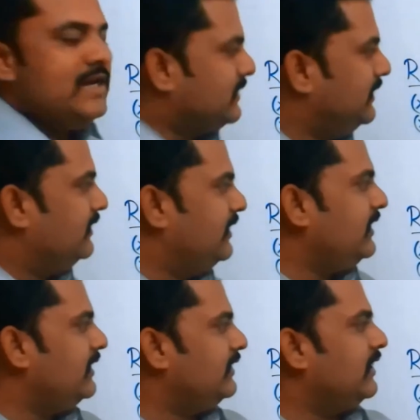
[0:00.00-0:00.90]
See
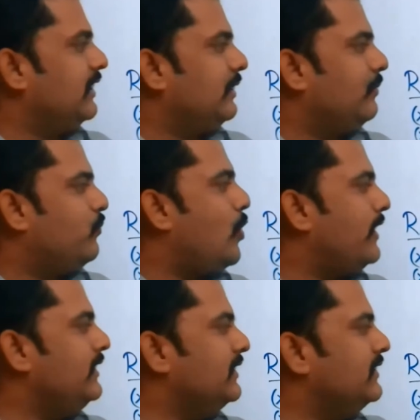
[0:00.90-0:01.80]
here the
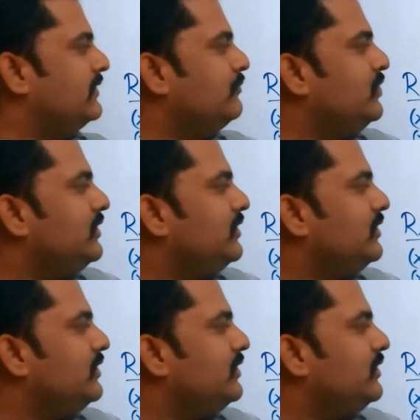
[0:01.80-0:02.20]
point is,